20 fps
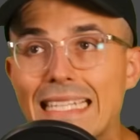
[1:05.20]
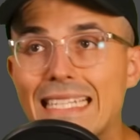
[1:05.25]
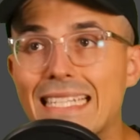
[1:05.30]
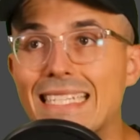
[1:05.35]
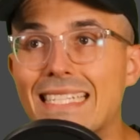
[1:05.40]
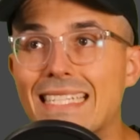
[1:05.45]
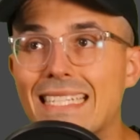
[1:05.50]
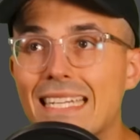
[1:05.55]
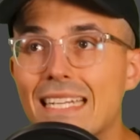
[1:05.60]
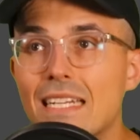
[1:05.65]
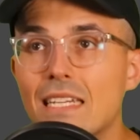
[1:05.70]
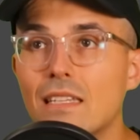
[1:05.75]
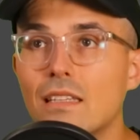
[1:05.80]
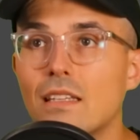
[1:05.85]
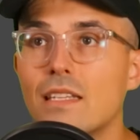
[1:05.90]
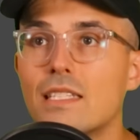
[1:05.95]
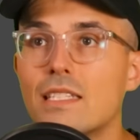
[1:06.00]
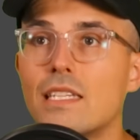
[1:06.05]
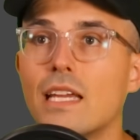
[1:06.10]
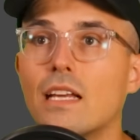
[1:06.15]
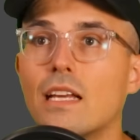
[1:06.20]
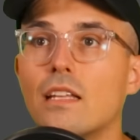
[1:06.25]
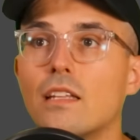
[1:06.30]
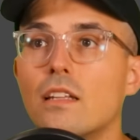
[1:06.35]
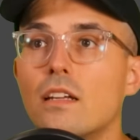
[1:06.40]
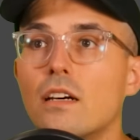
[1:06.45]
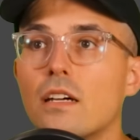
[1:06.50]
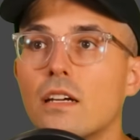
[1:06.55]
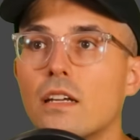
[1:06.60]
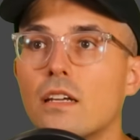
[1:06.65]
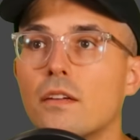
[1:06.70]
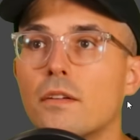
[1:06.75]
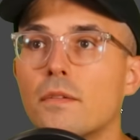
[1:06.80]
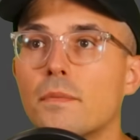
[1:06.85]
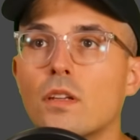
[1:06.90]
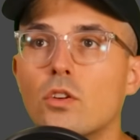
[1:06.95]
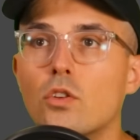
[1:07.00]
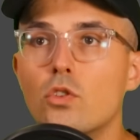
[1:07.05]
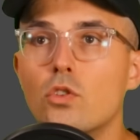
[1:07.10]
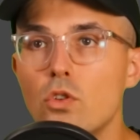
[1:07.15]
to see it. Let's take a look.
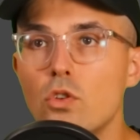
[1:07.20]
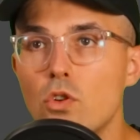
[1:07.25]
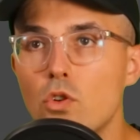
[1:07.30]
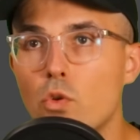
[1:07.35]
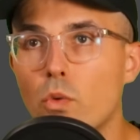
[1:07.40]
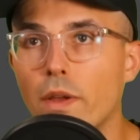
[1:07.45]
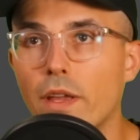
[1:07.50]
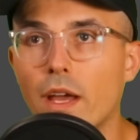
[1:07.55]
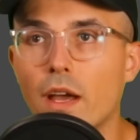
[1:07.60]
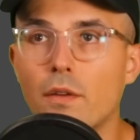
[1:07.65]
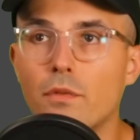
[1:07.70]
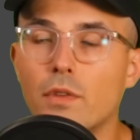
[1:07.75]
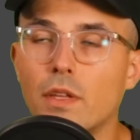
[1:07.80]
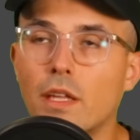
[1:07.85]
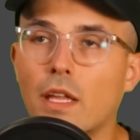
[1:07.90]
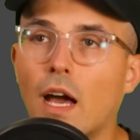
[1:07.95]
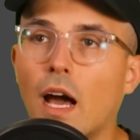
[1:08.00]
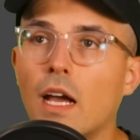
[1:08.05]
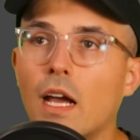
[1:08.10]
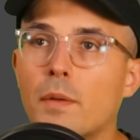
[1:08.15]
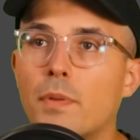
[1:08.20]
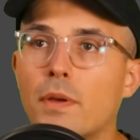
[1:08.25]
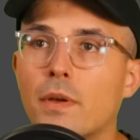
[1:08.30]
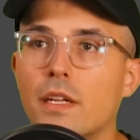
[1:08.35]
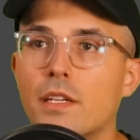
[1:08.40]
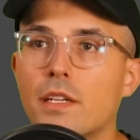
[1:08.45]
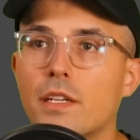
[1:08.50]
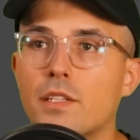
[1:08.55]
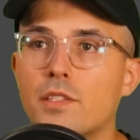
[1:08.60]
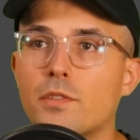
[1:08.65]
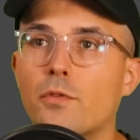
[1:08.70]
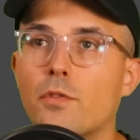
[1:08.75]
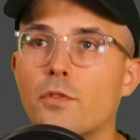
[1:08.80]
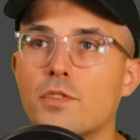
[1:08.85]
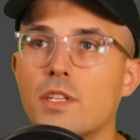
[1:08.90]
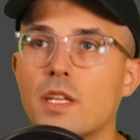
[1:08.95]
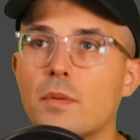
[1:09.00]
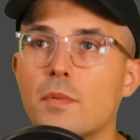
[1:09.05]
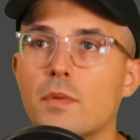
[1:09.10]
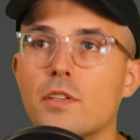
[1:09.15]
Ooh, we have the cockpit as the
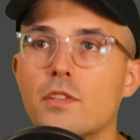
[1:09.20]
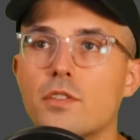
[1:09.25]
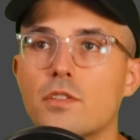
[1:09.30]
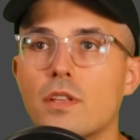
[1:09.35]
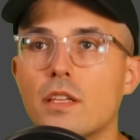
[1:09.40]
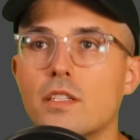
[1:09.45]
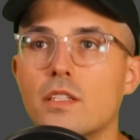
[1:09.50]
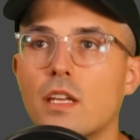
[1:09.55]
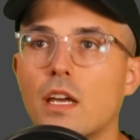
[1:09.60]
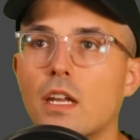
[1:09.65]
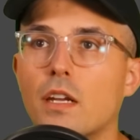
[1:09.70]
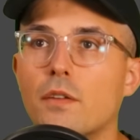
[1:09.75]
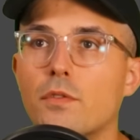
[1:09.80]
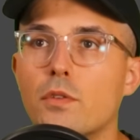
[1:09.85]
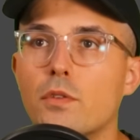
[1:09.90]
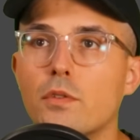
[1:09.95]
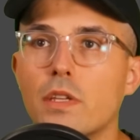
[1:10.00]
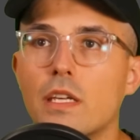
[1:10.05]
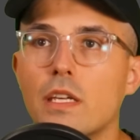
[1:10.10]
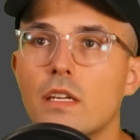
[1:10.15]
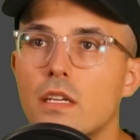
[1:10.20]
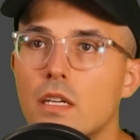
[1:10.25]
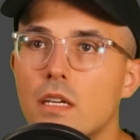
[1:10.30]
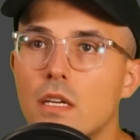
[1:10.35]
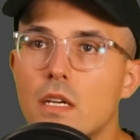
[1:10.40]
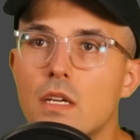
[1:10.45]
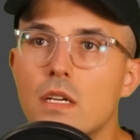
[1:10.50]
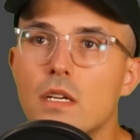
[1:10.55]
first image. That's kind of unique.